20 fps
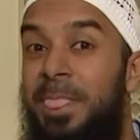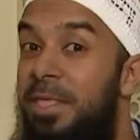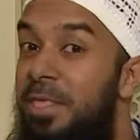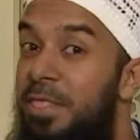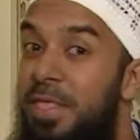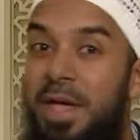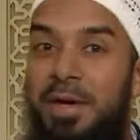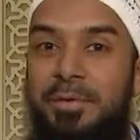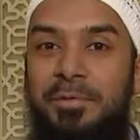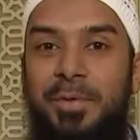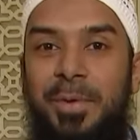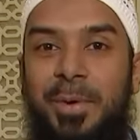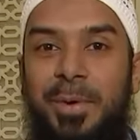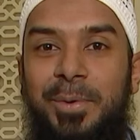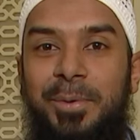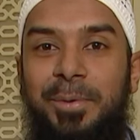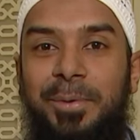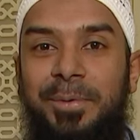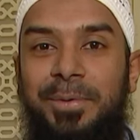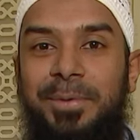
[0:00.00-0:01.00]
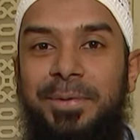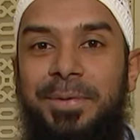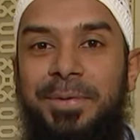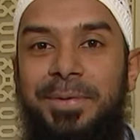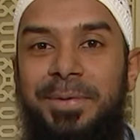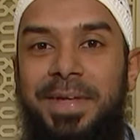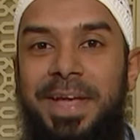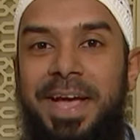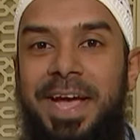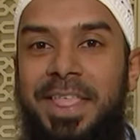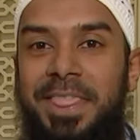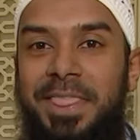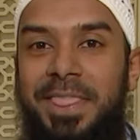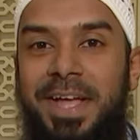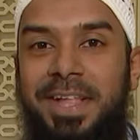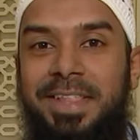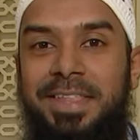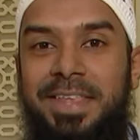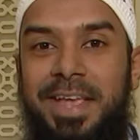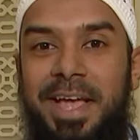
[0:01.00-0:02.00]
Therefore, at
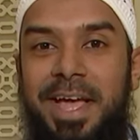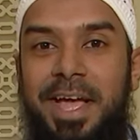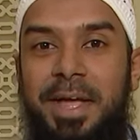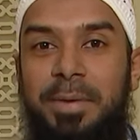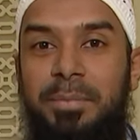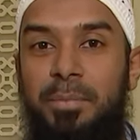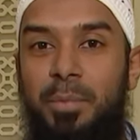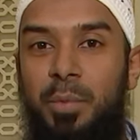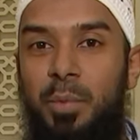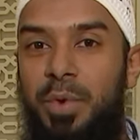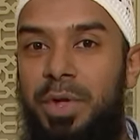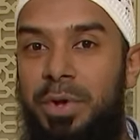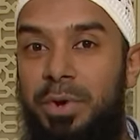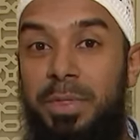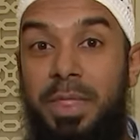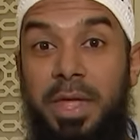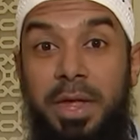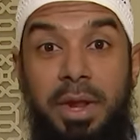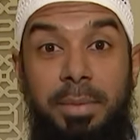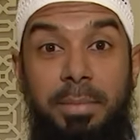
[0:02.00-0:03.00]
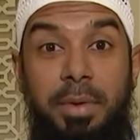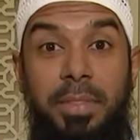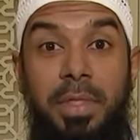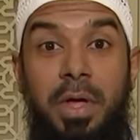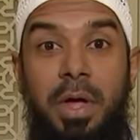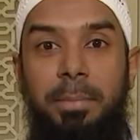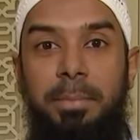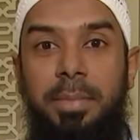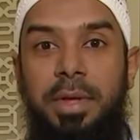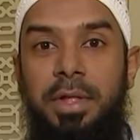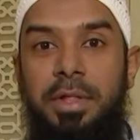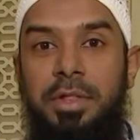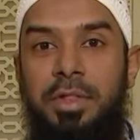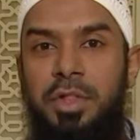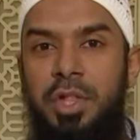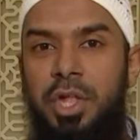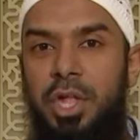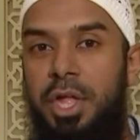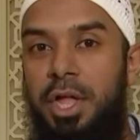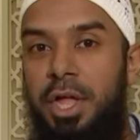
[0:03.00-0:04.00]
that time, we know that Ramadan
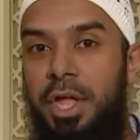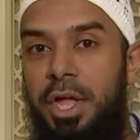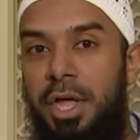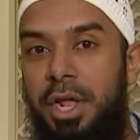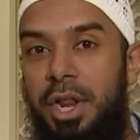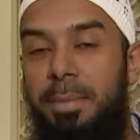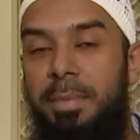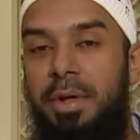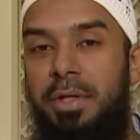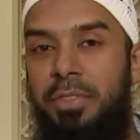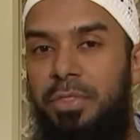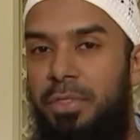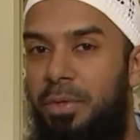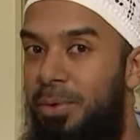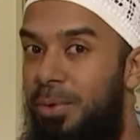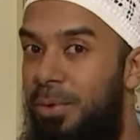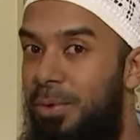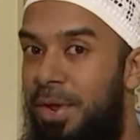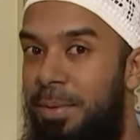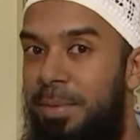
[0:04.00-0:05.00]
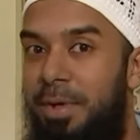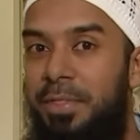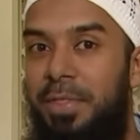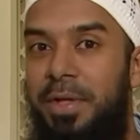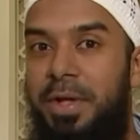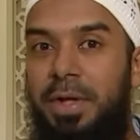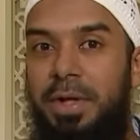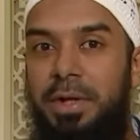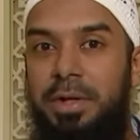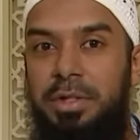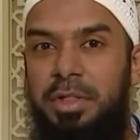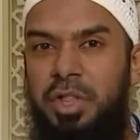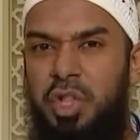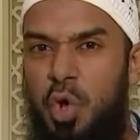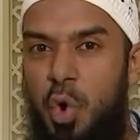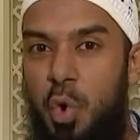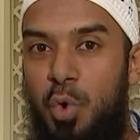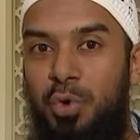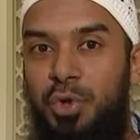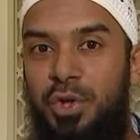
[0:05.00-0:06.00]
means Ramad or Ramadha,
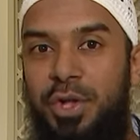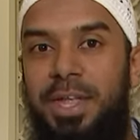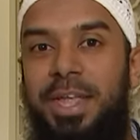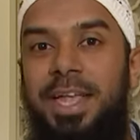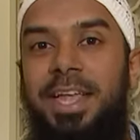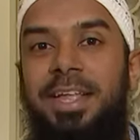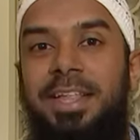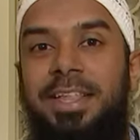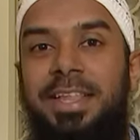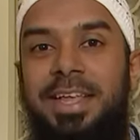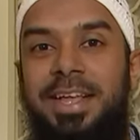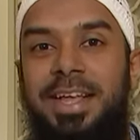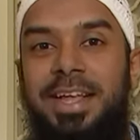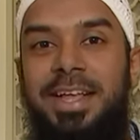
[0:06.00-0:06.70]
scorching heat.